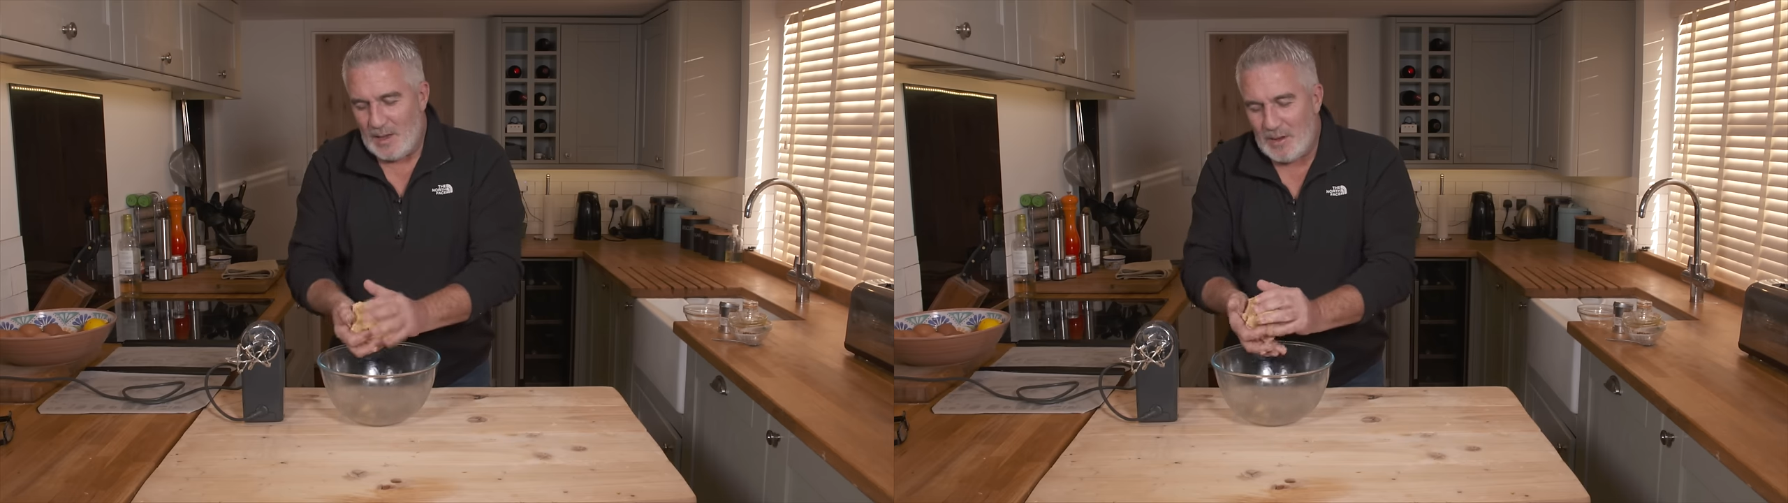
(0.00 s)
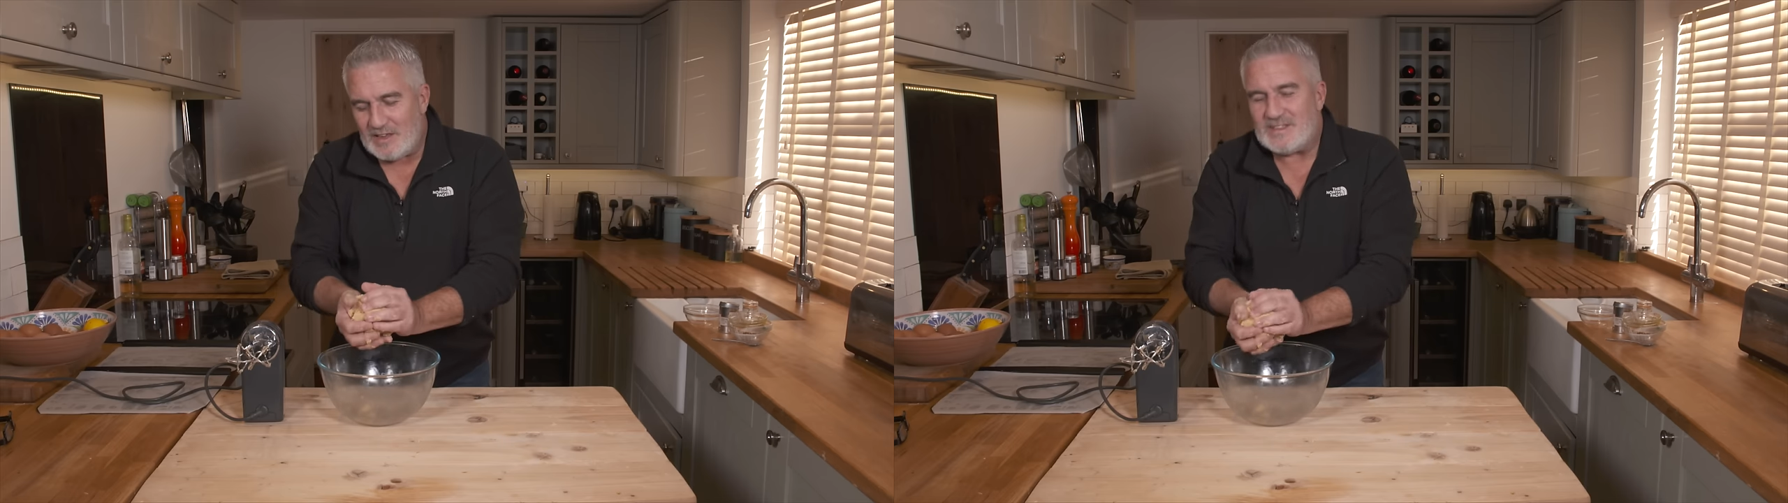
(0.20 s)

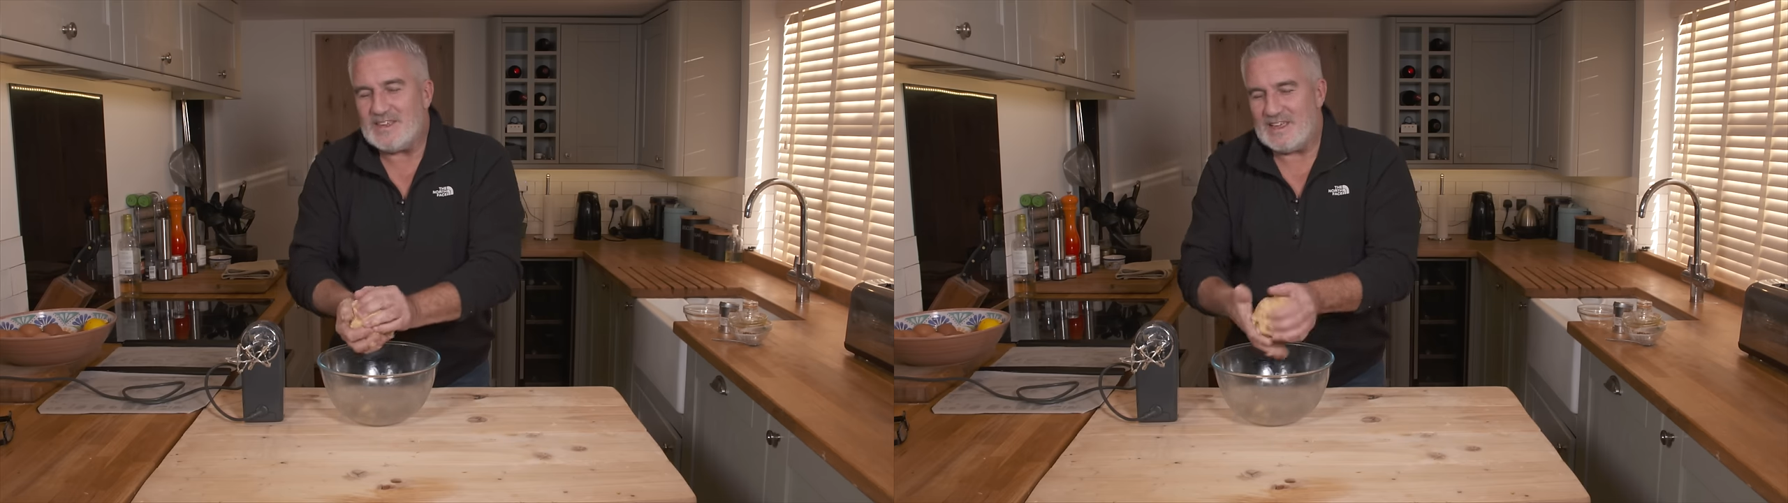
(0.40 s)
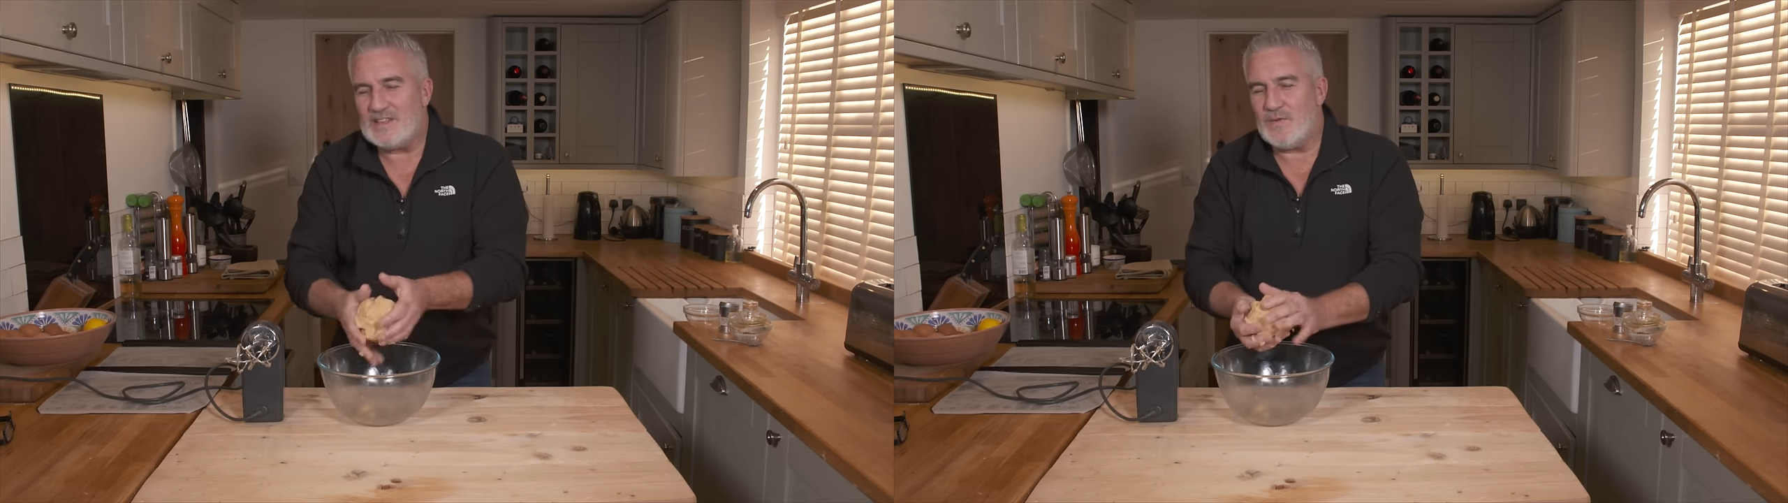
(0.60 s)
basically
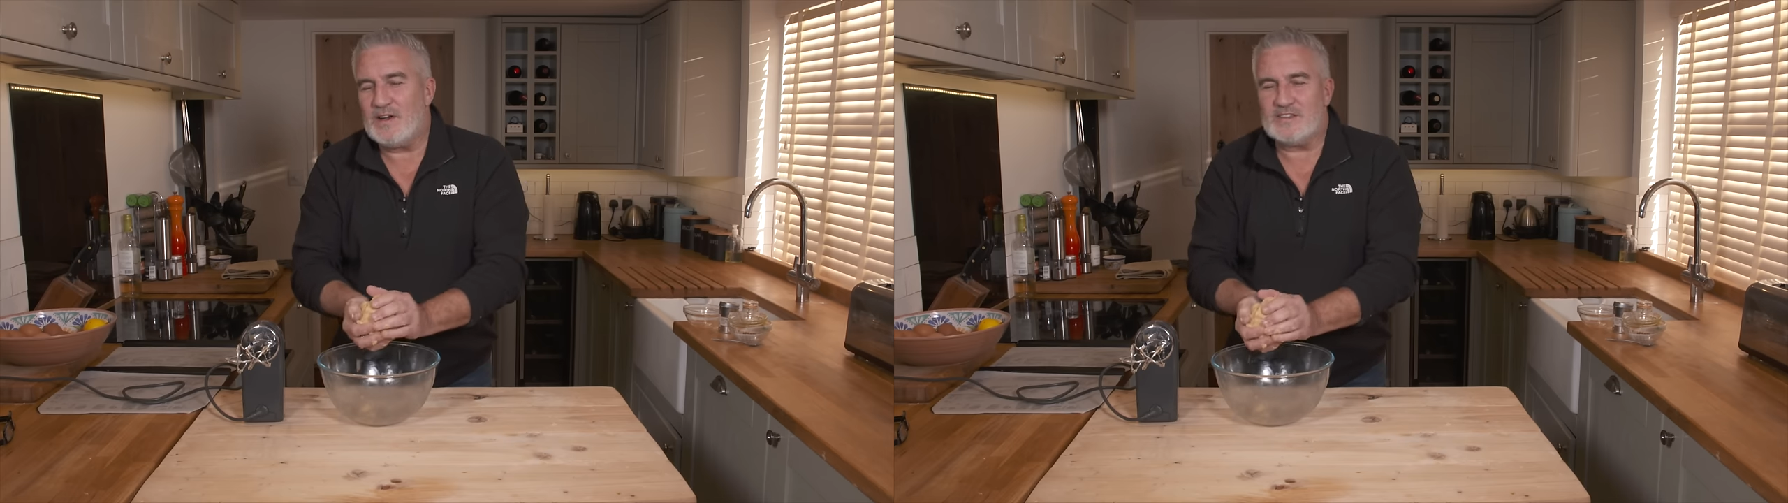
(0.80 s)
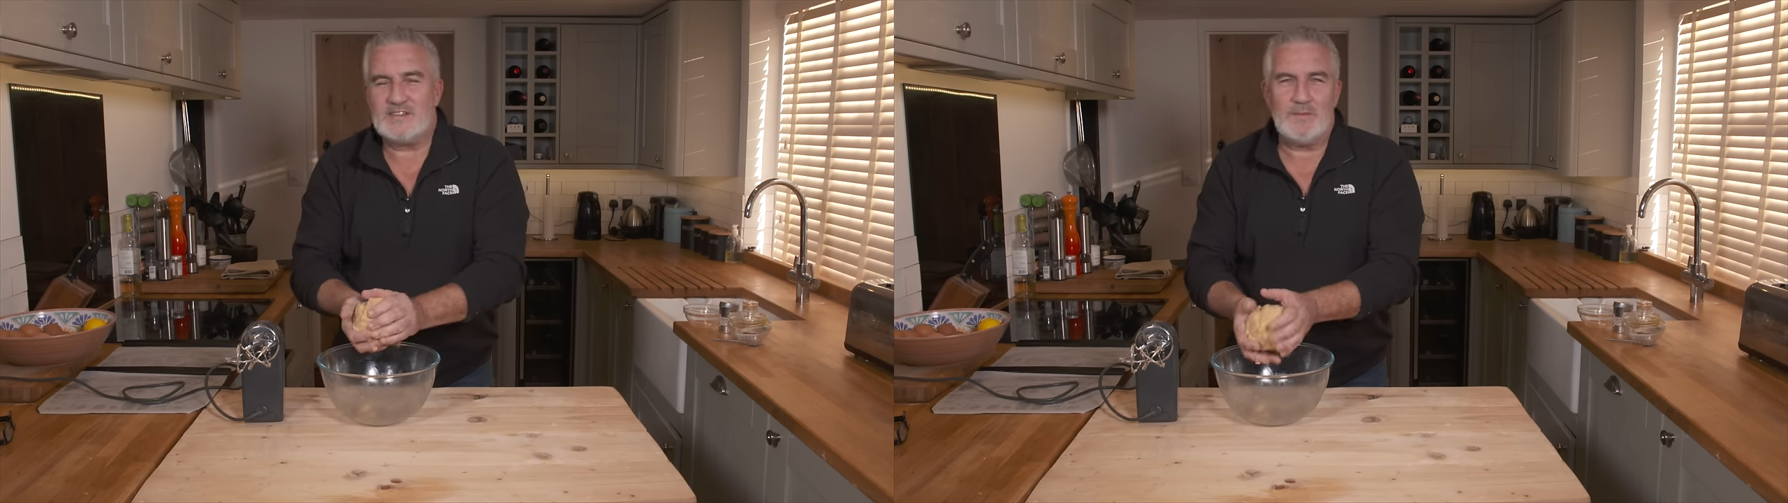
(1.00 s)
it's
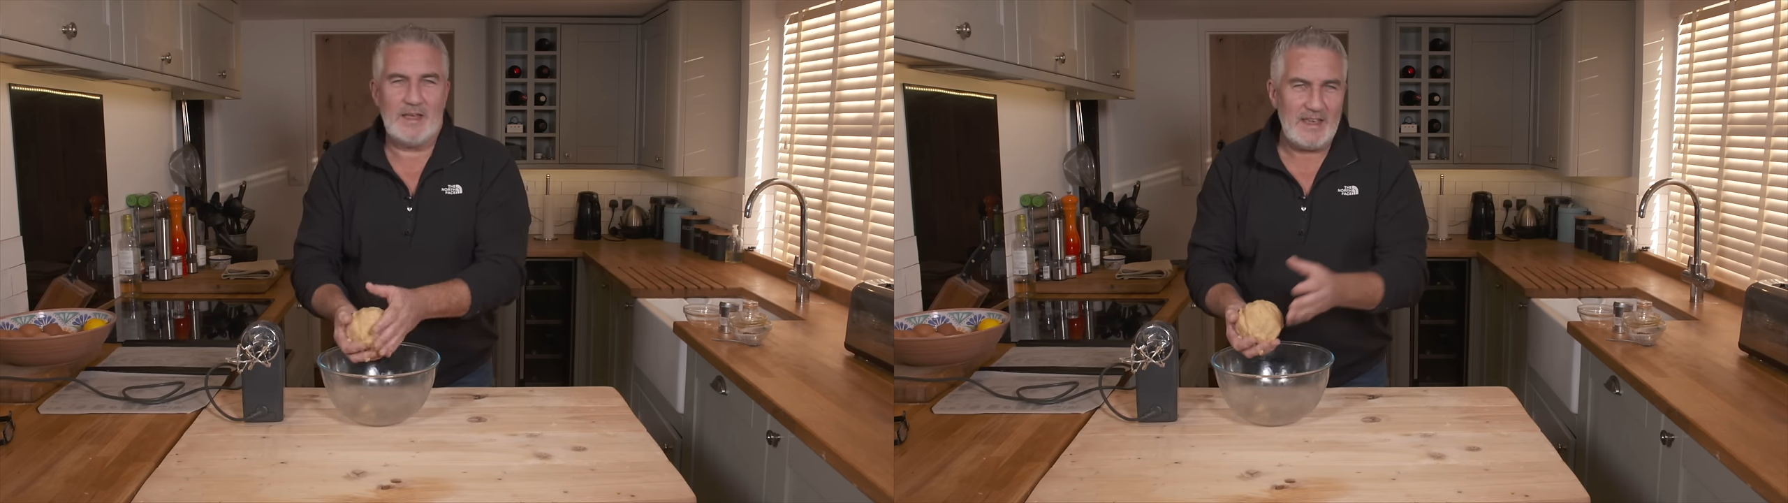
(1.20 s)
very similar.